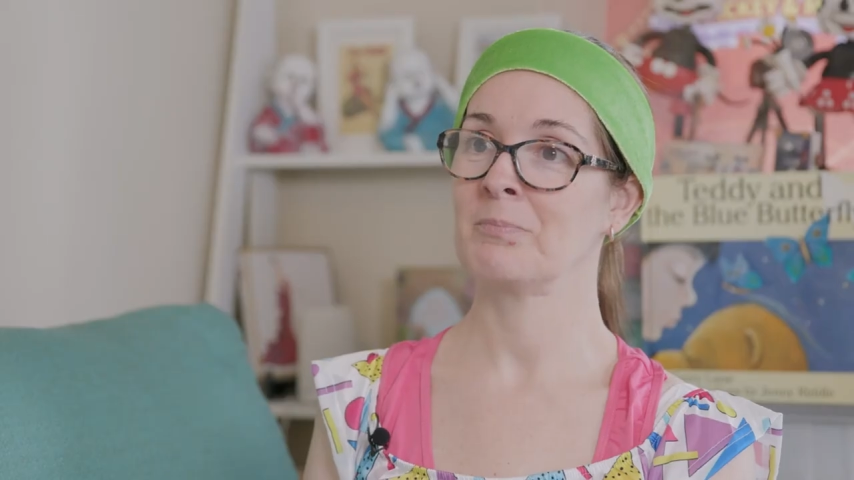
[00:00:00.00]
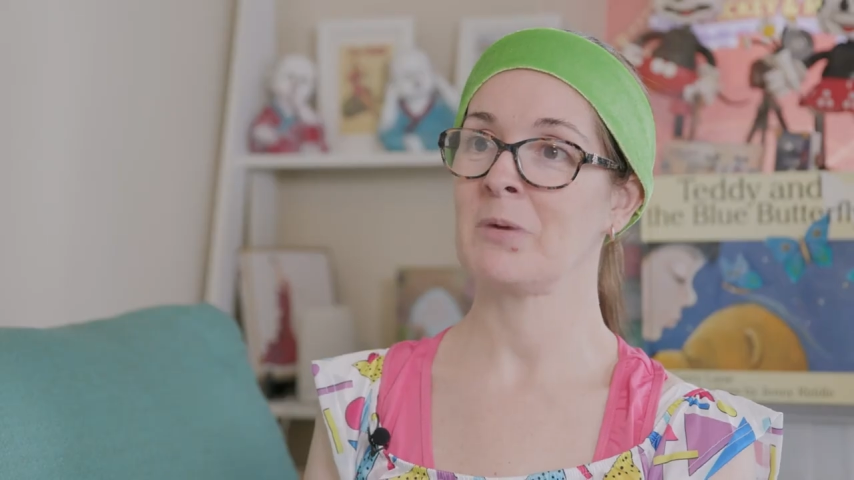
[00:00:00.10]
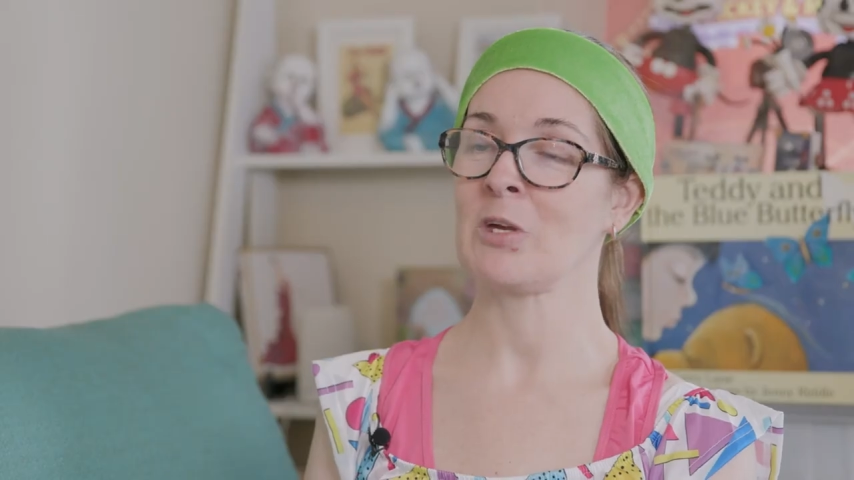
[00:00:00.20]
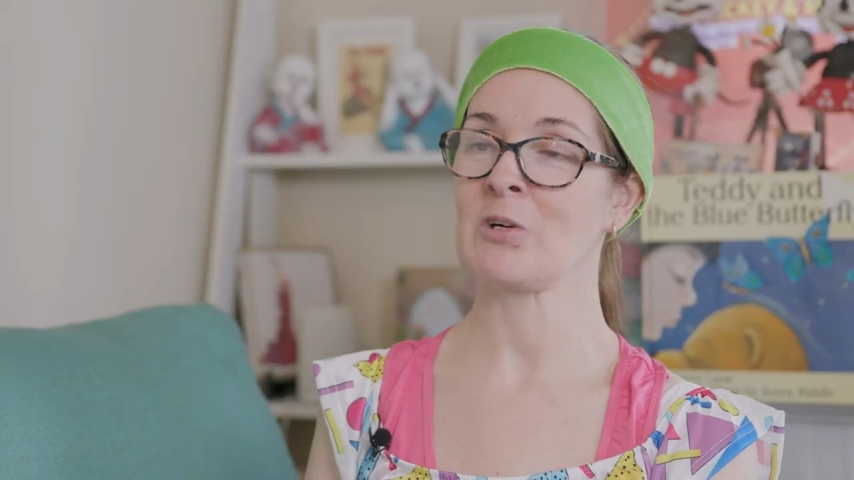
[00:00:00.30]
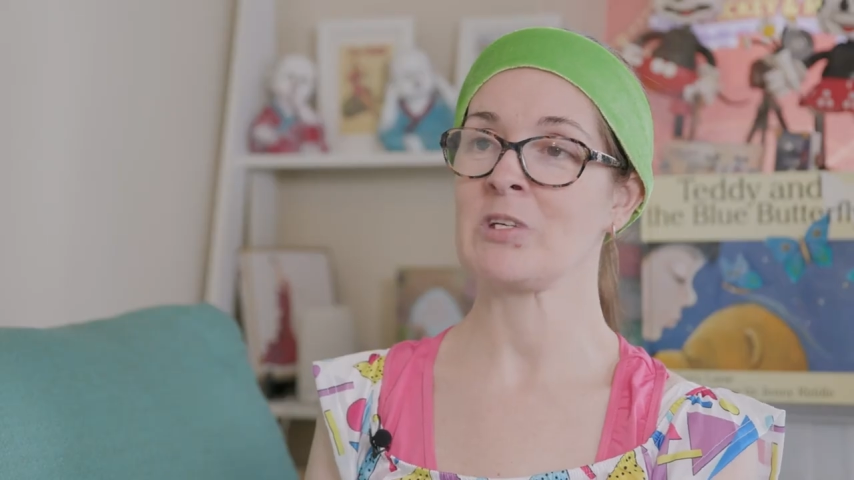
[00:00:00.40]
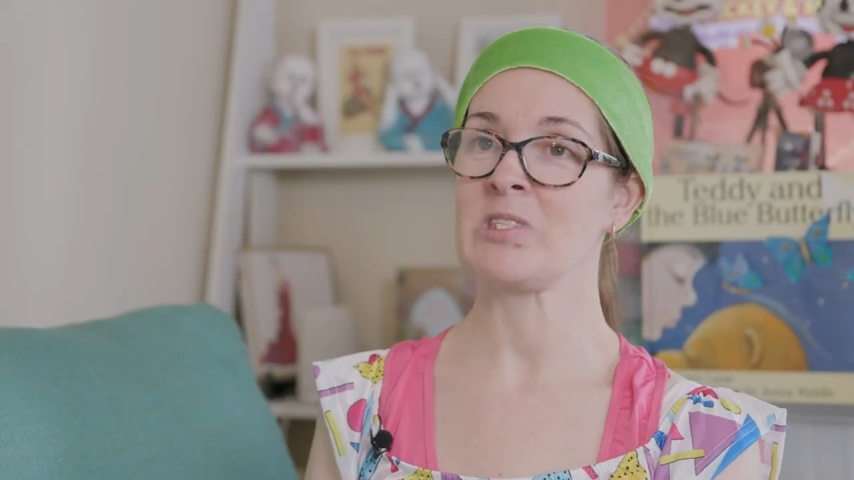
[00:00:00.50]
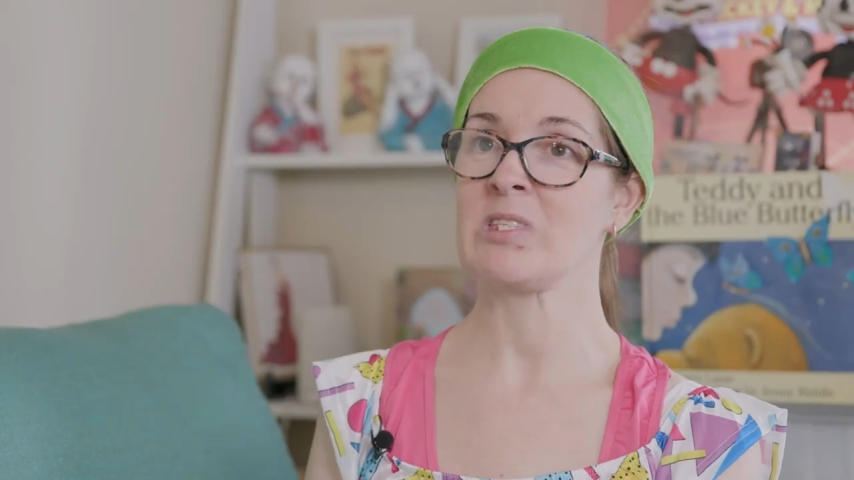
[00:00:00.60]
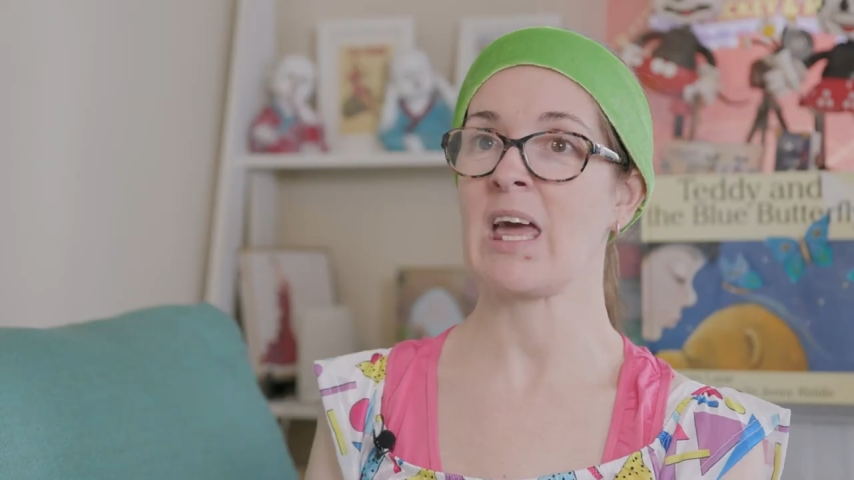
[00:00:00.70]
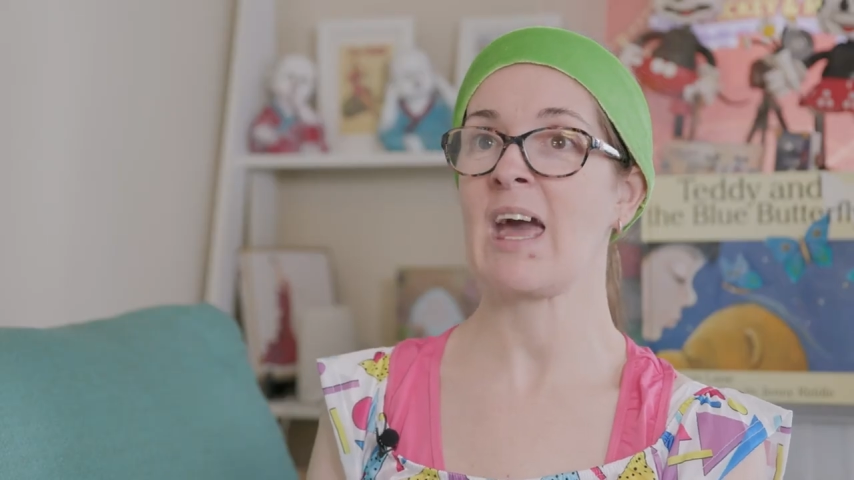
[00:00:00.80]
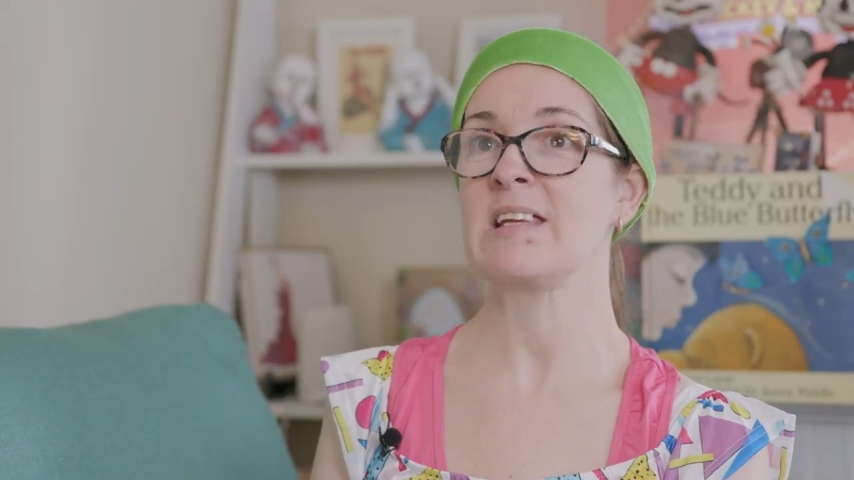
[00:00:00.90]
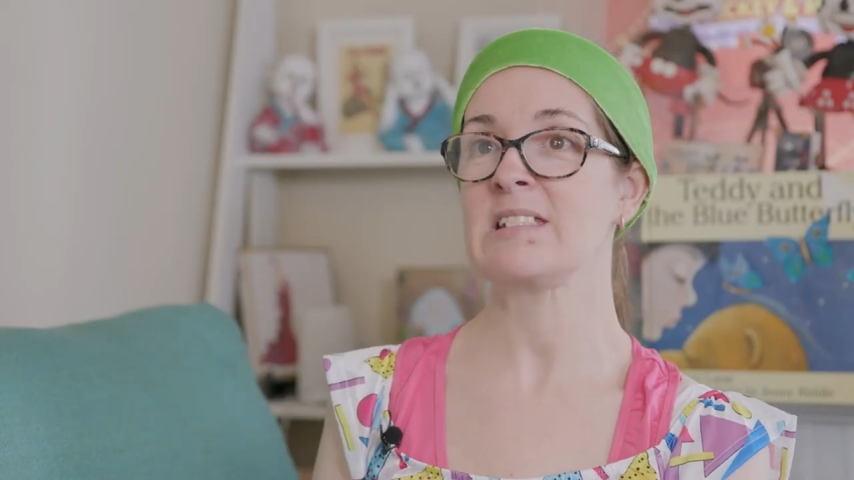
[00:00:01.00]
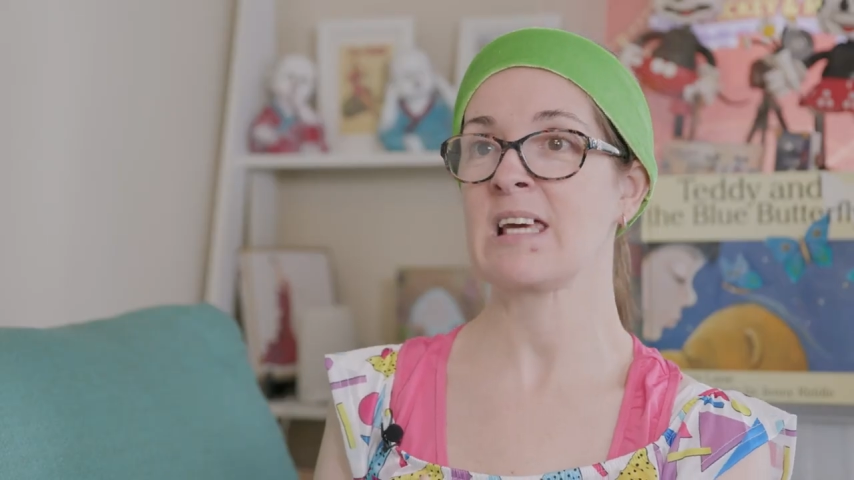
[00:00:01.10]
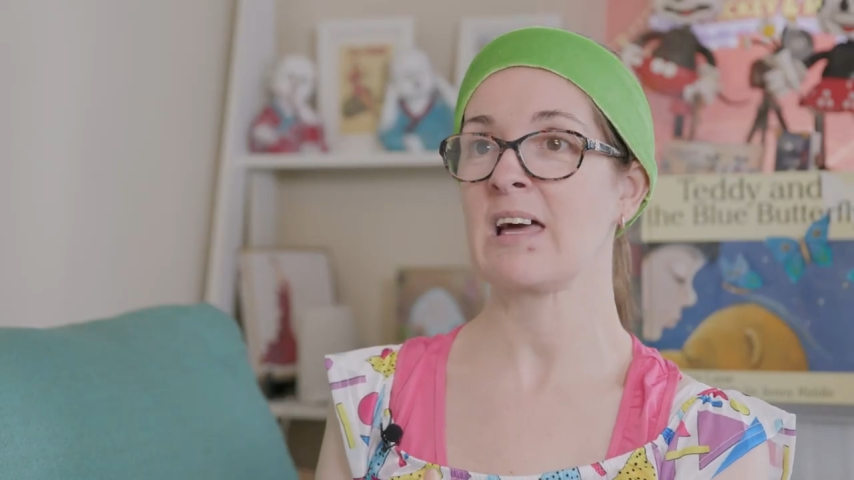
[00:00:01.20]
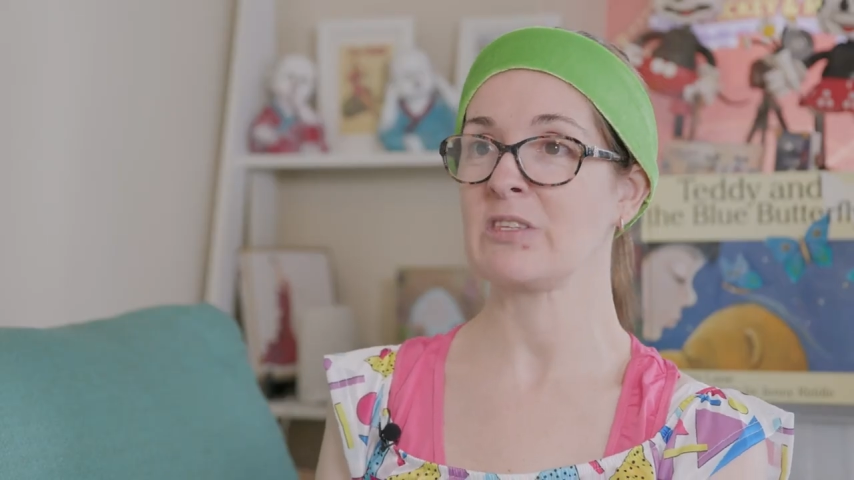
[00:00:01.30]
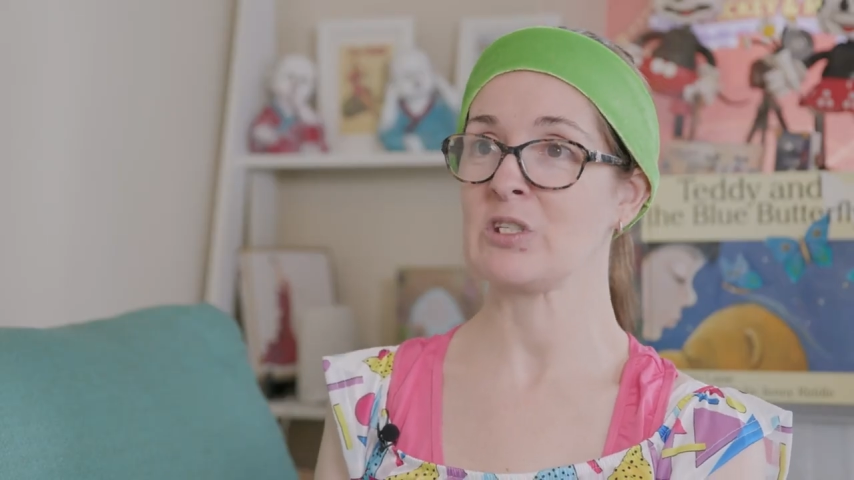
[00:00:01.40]
because they had to
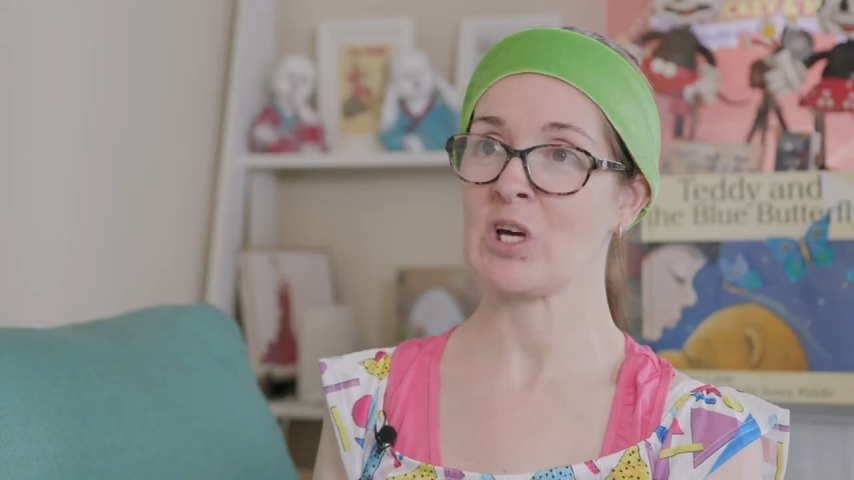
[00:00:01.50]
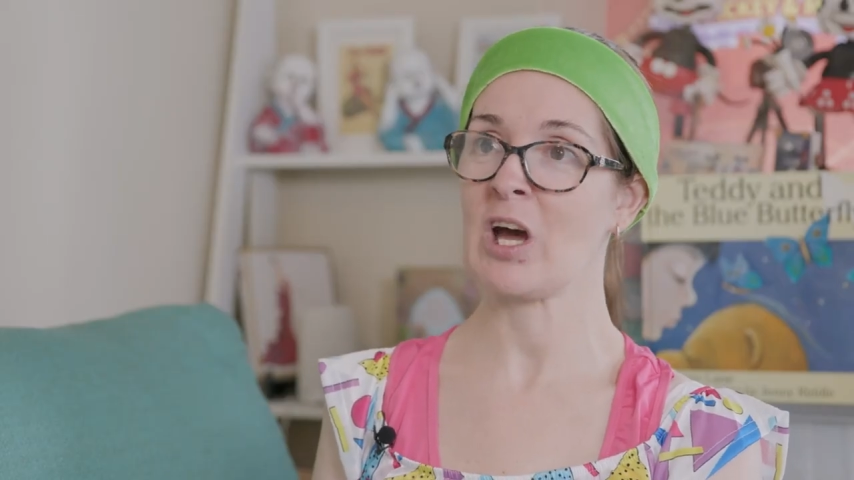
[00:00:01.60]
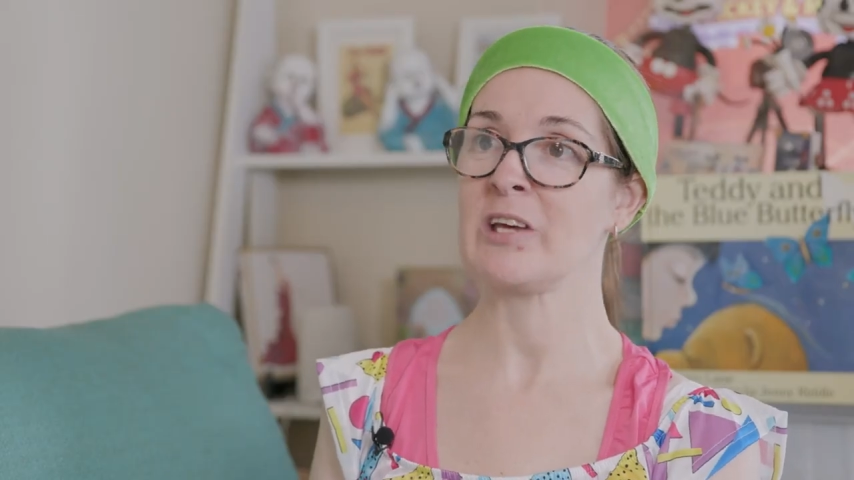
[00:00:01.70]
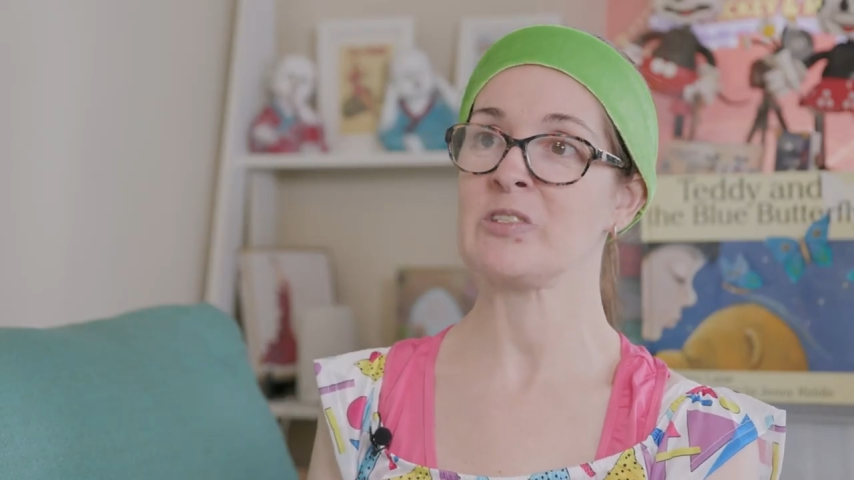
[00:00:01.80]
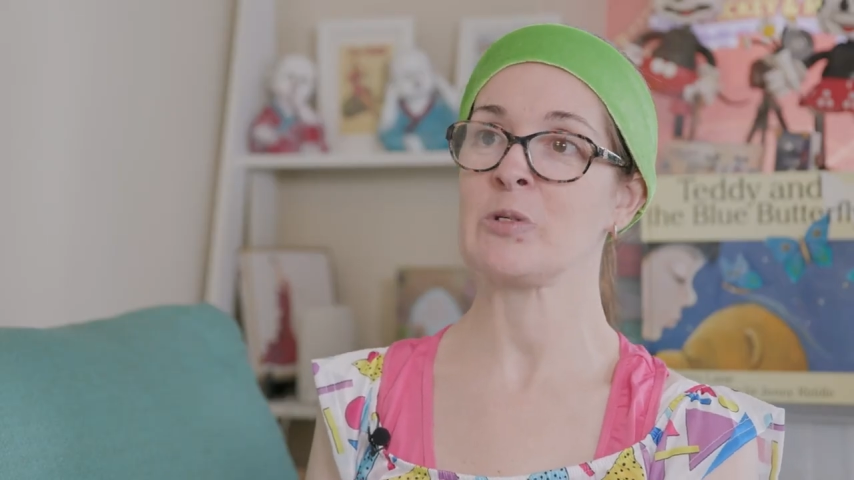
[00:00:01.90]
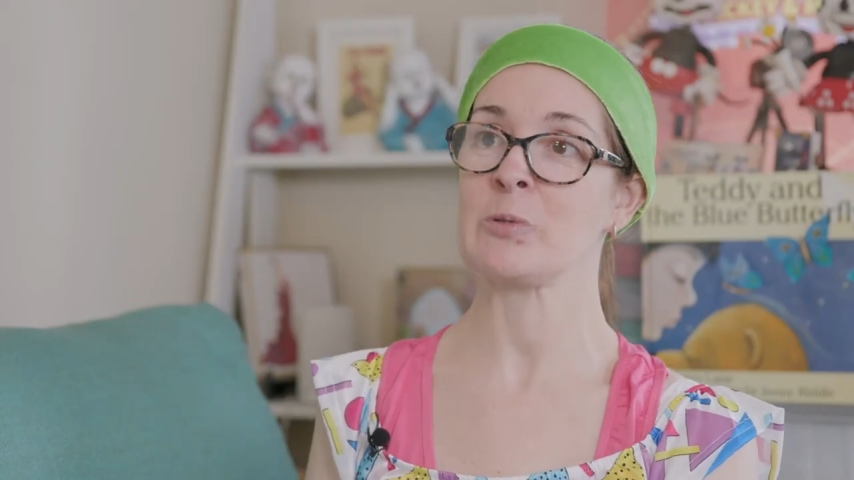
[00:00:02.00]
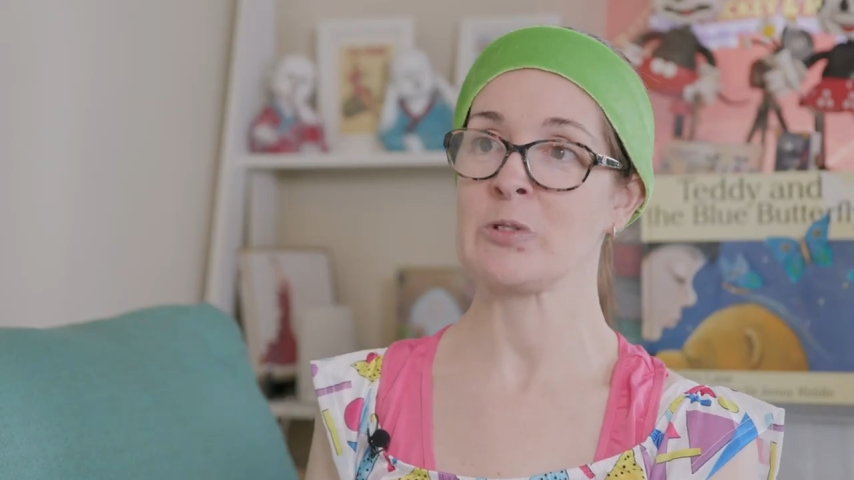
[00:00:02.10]
cut the ties to a